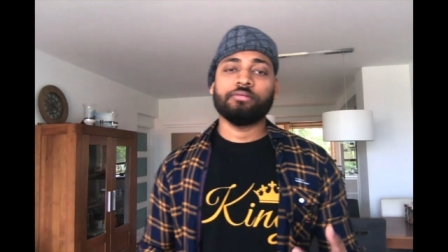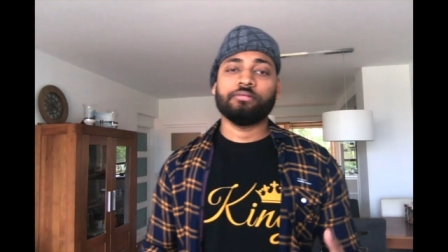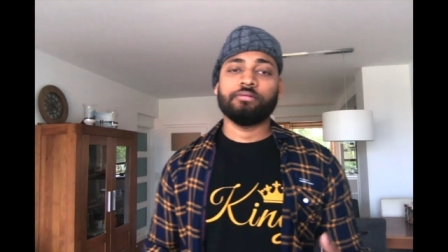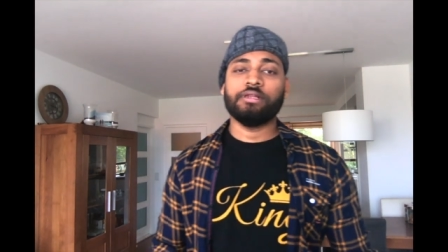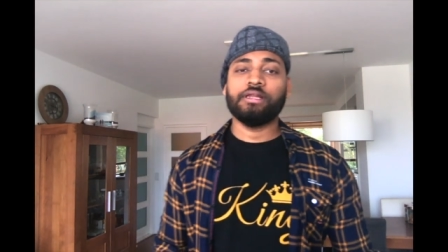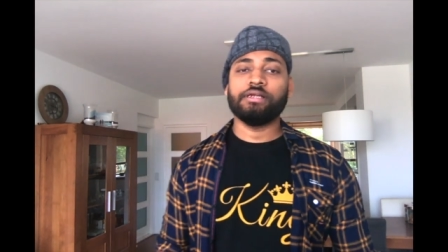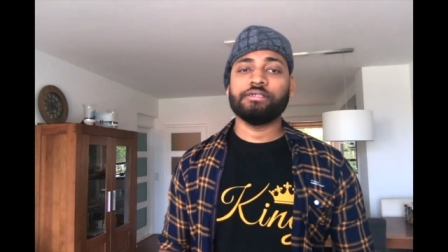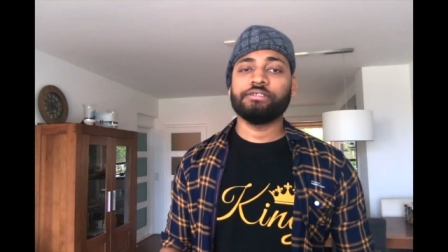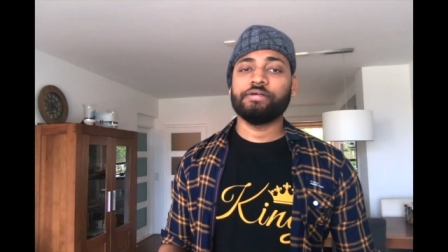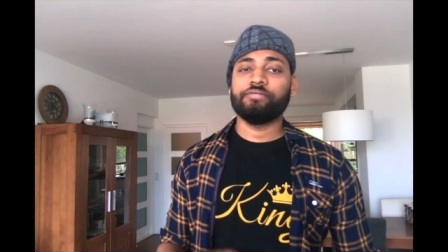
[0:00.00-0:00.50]

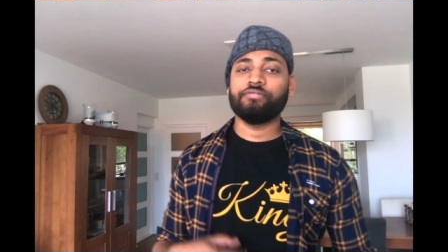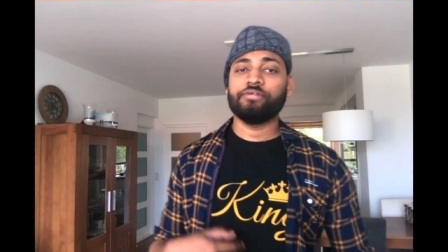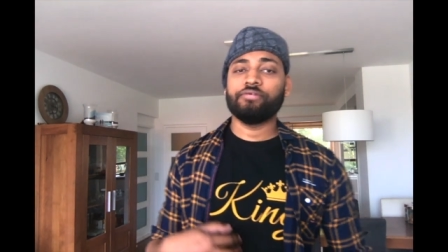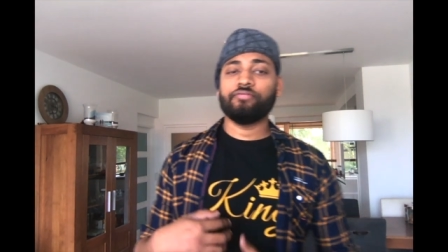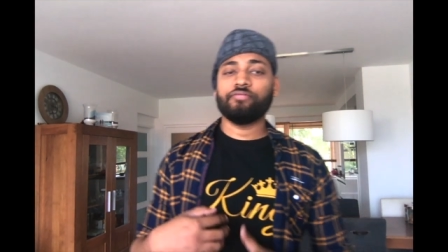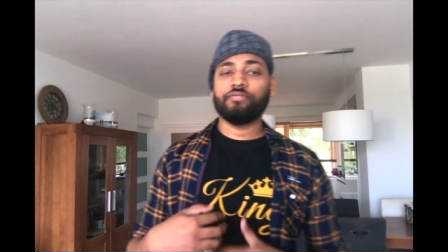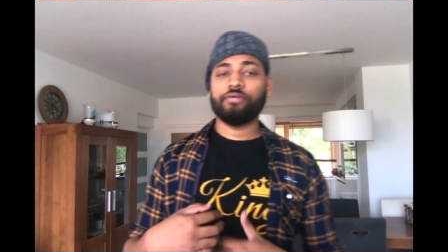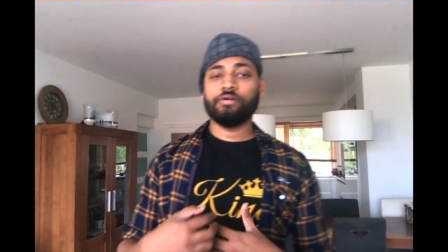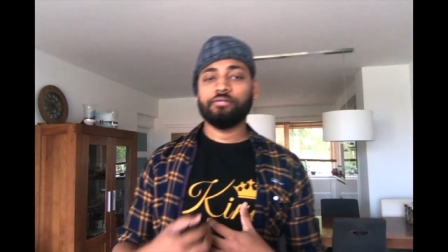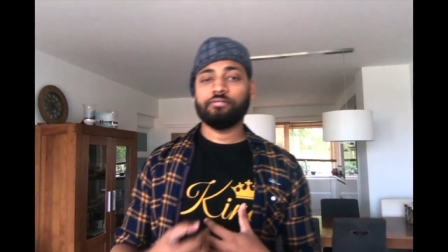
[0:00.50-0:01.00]
Let's say
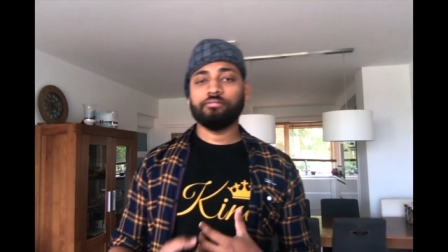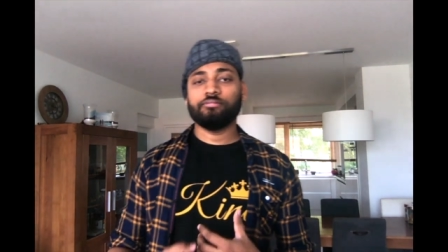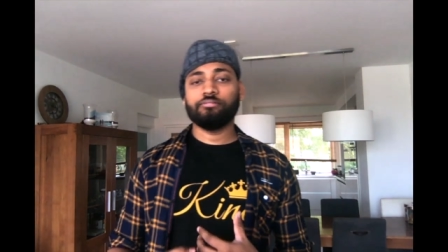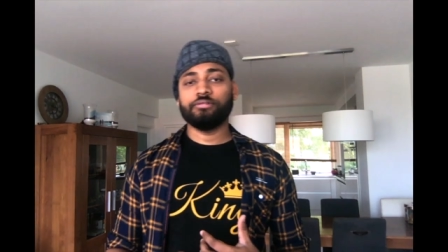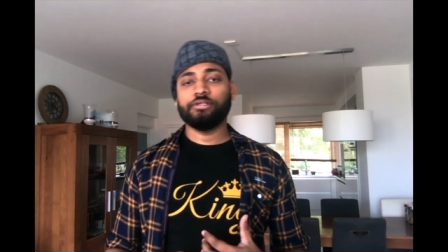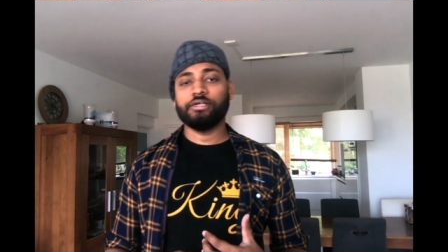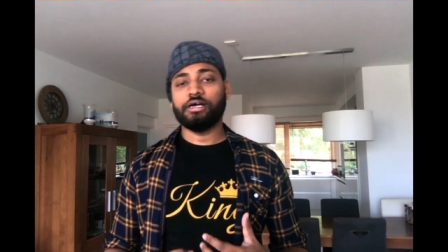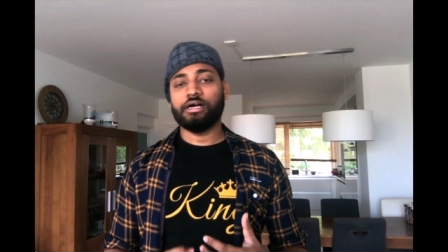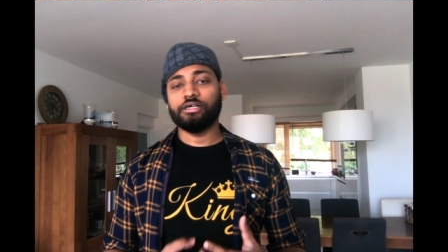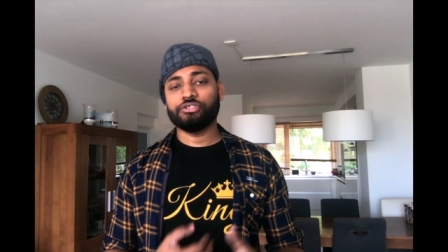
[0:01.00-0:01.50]
if
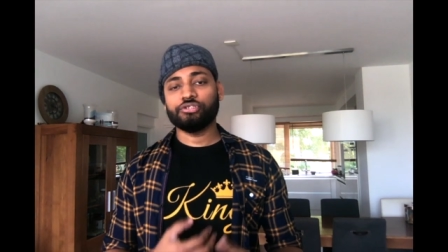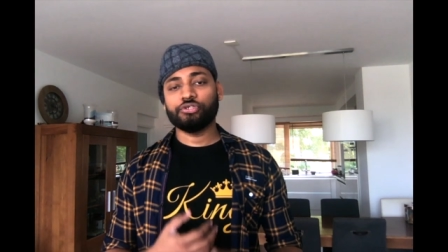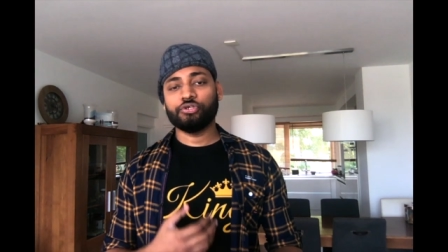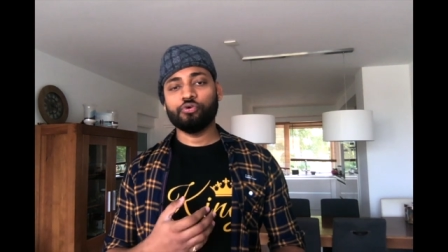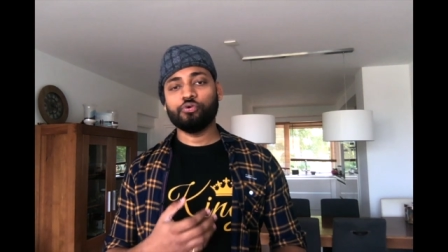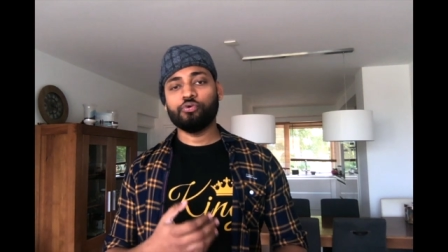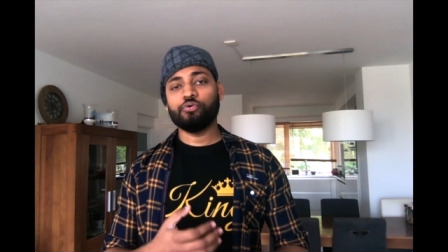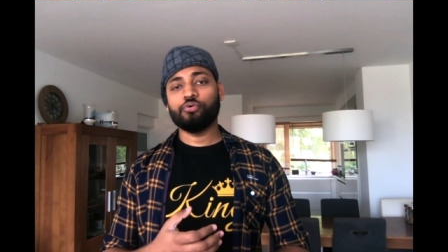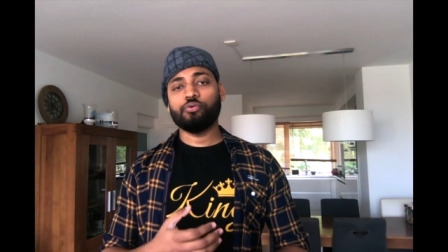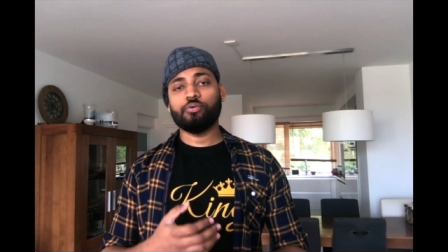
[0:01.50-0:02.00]
they ask
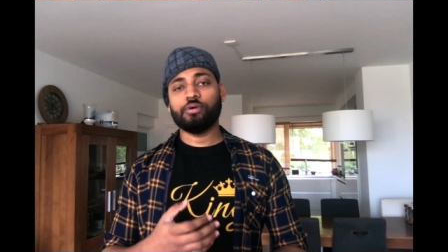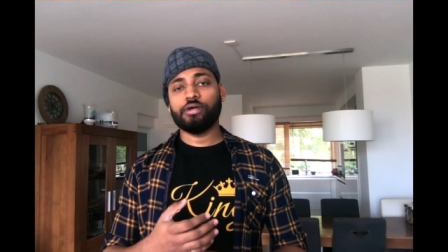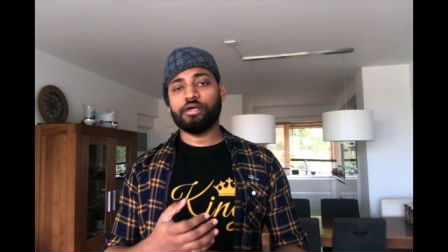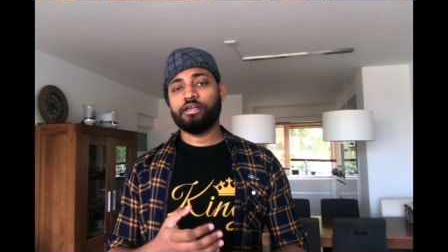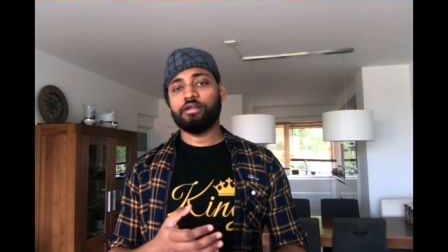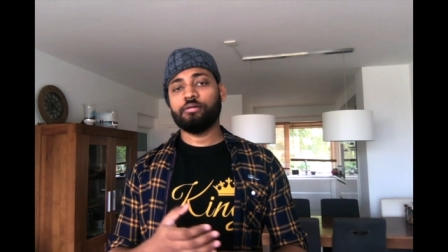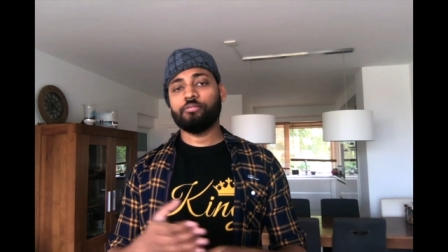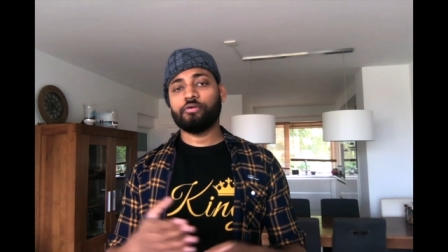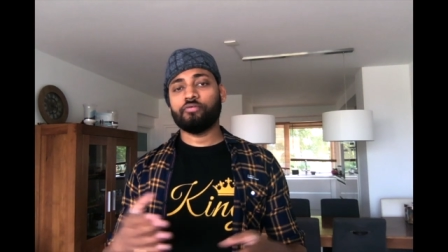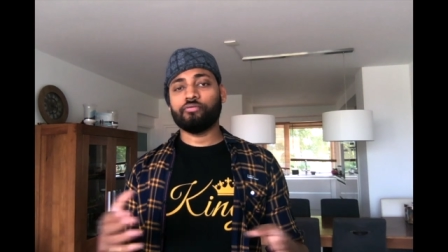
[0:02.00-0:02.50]
you n
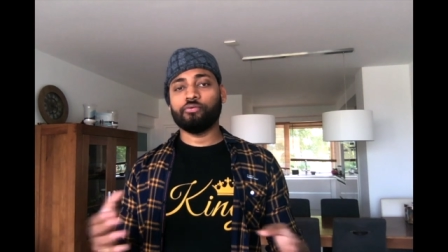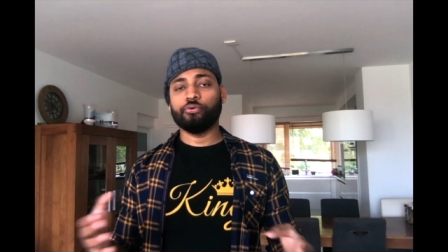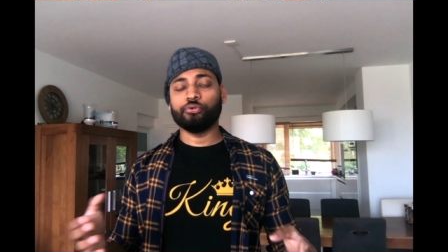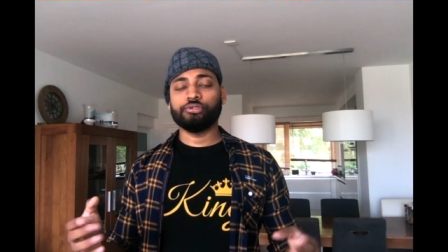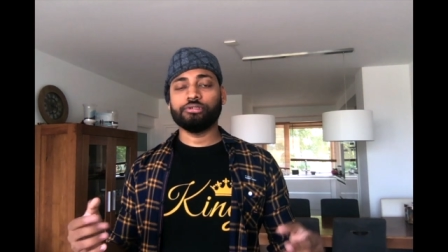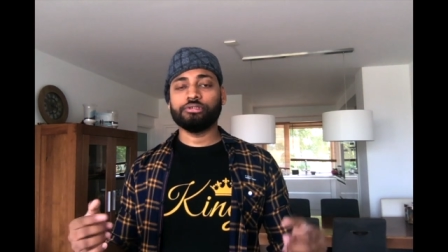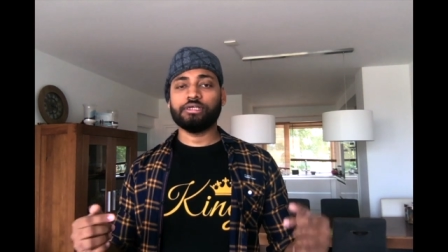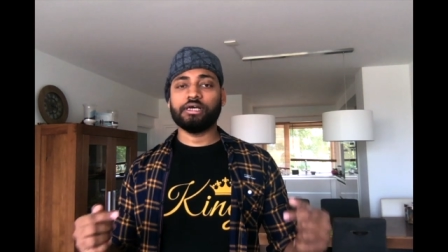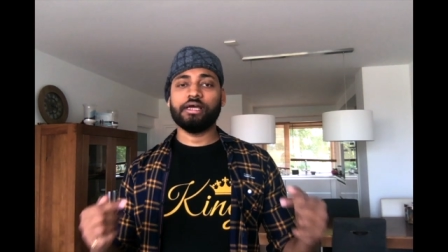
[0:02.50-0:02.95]
number of questions,